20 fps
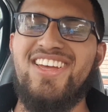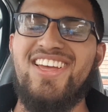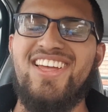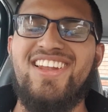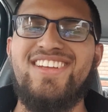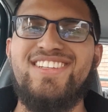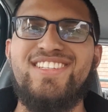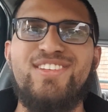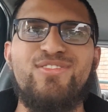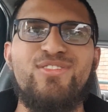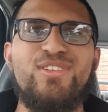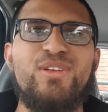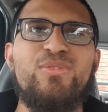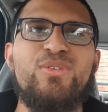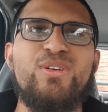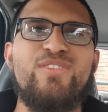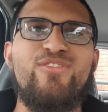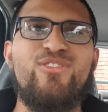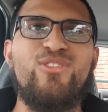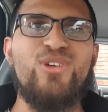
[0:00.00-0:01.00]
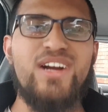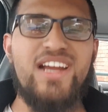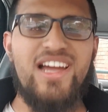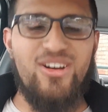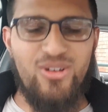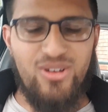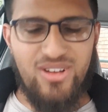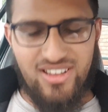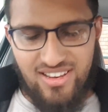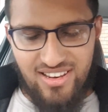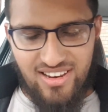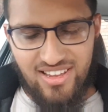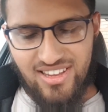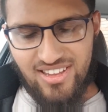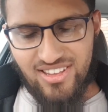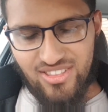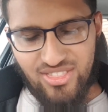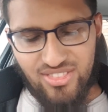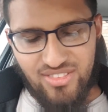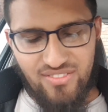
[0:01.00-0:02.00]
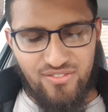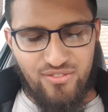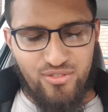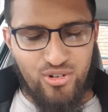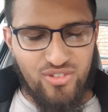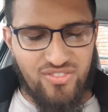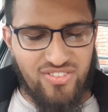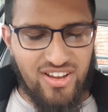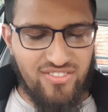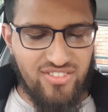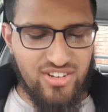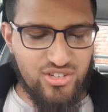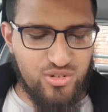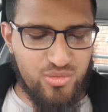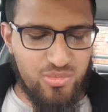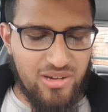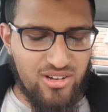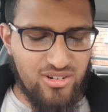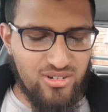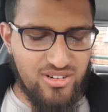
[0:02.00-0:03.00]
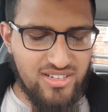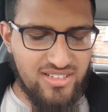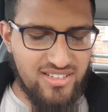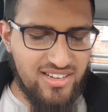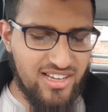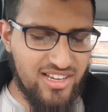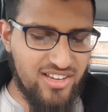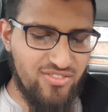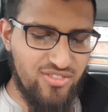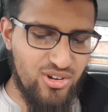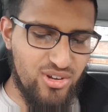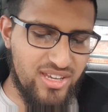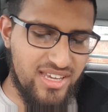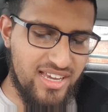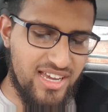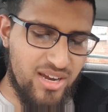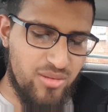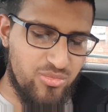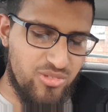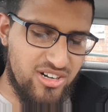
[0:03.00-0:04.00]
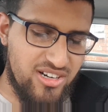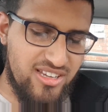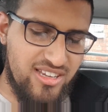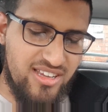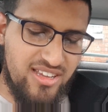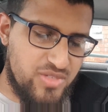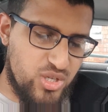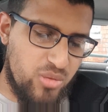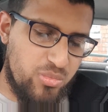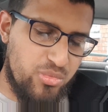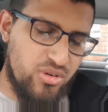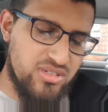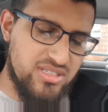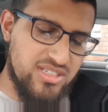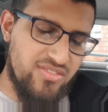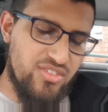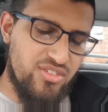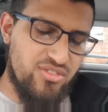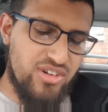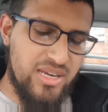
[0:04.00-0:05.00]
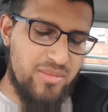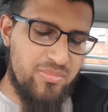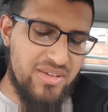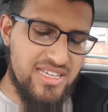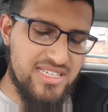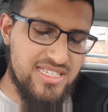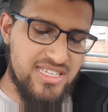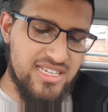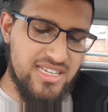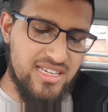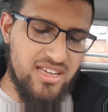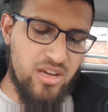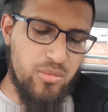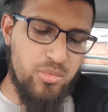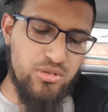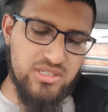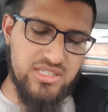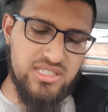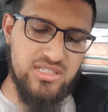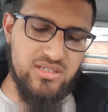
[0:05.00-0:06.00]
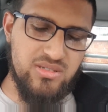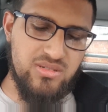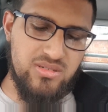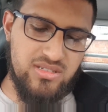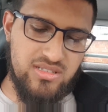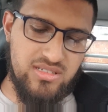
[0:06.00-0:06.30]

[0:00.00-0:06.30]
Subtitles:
And I didn't really want to fork out like £400 or £500 on a like vlogging camera. So I bought something really basic. I bought two.